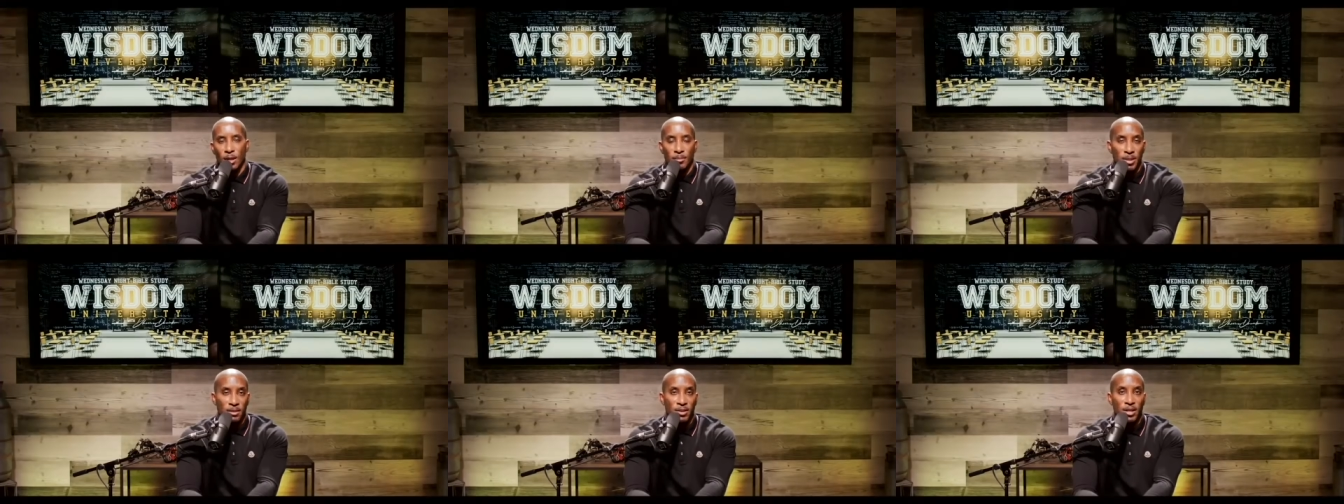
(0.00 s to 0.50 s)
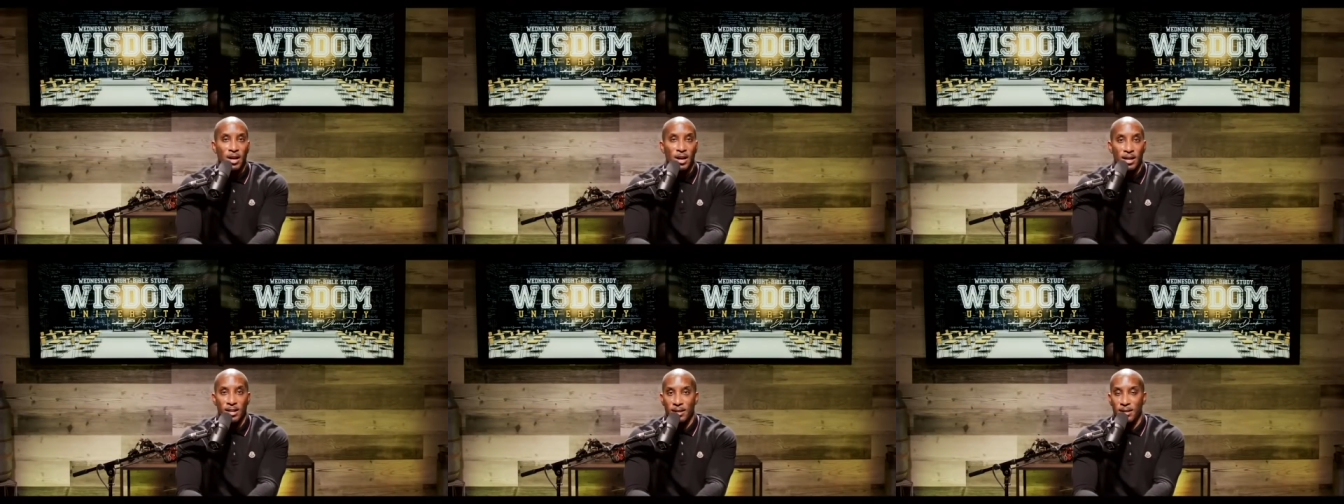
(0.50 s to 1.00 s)
and I'm believing
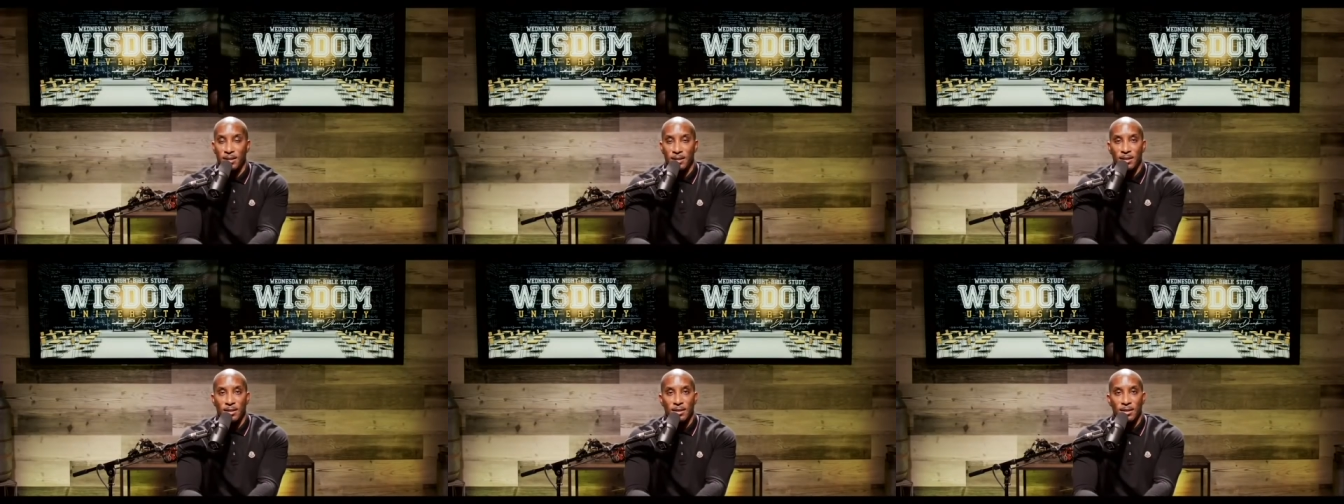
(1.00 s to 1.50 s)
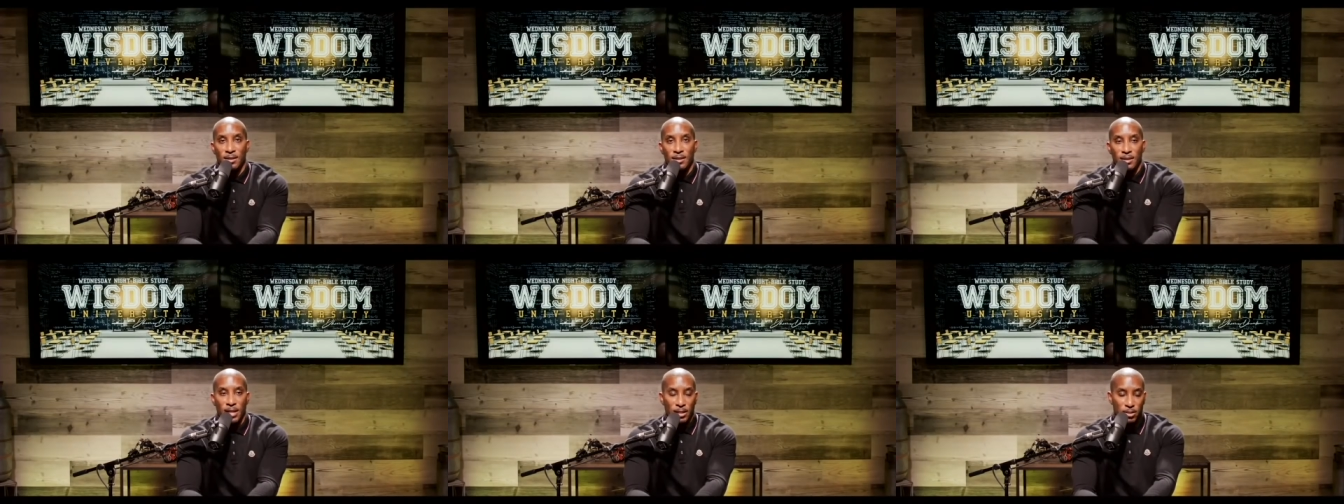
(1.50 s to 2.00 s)
God
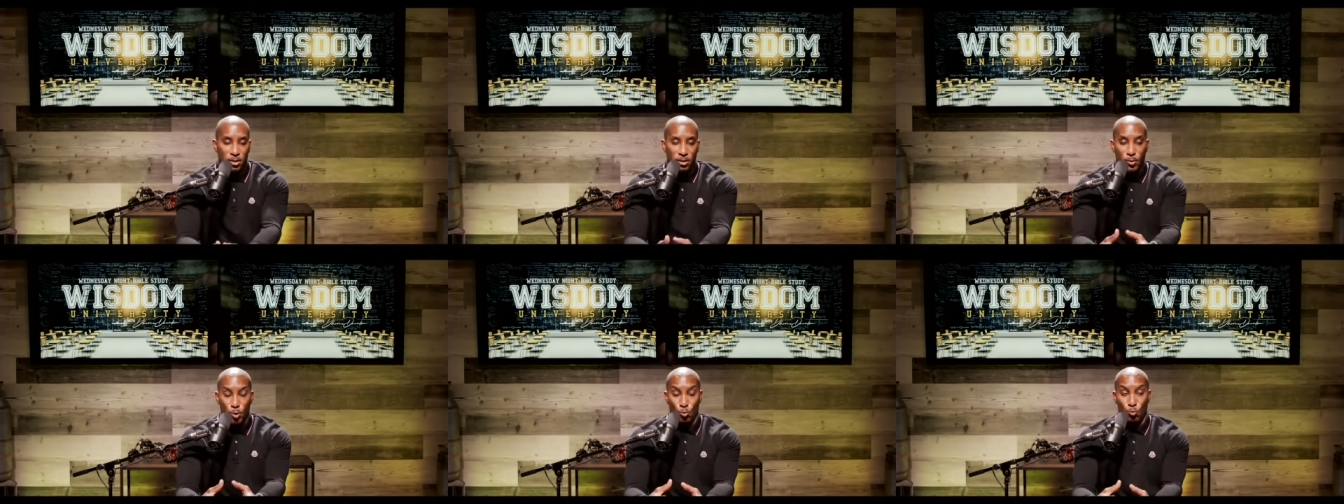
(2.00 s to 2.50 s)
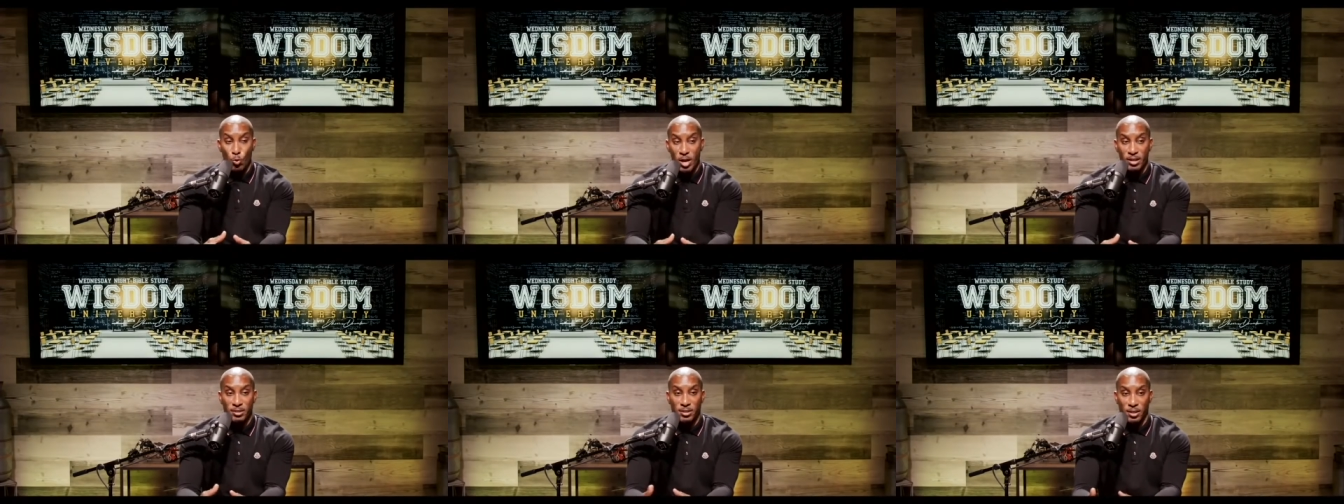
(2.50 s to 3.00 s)
that He's going to give you the
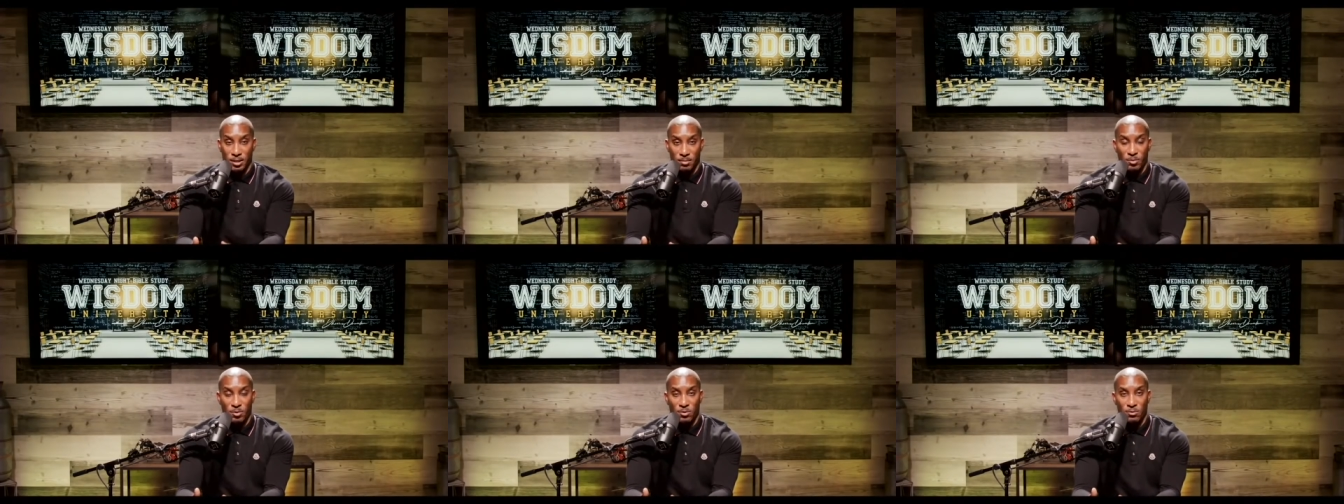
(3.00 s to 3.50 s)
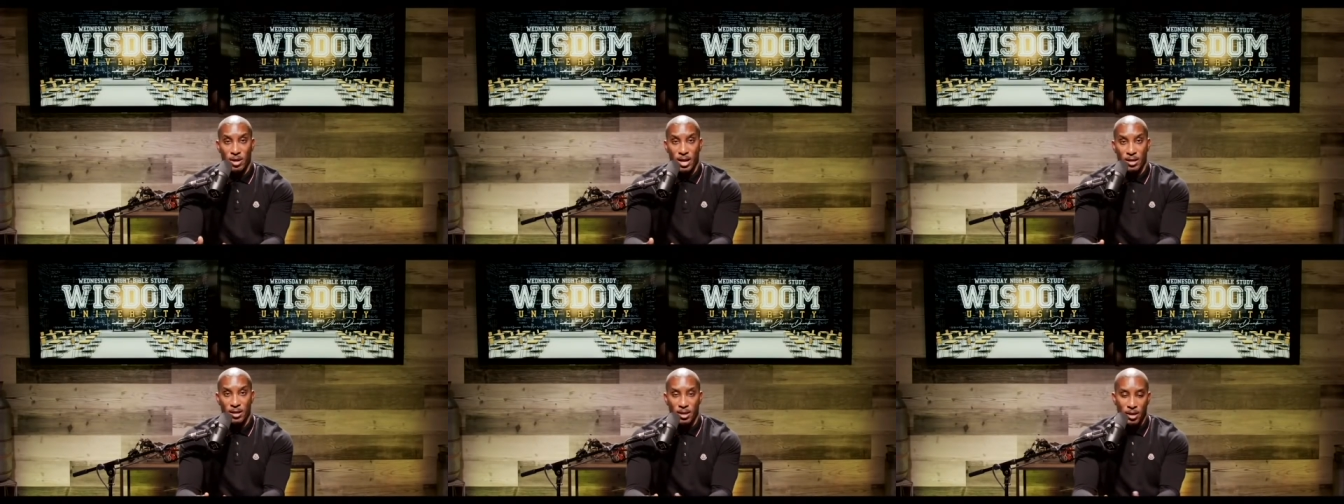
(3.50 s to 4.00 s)
wisdom,
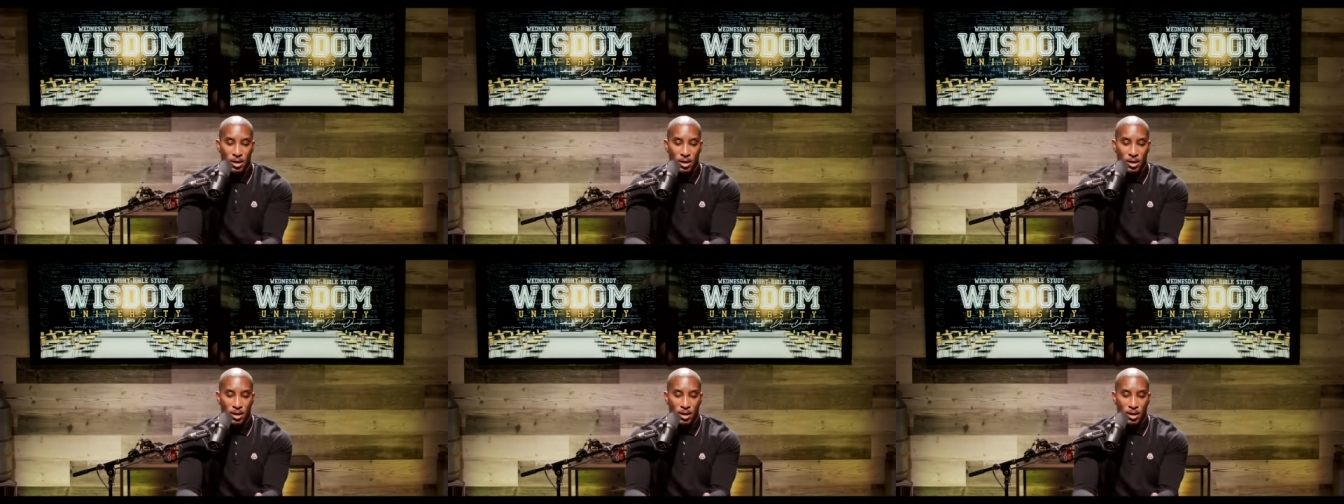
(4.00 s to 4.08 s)
right?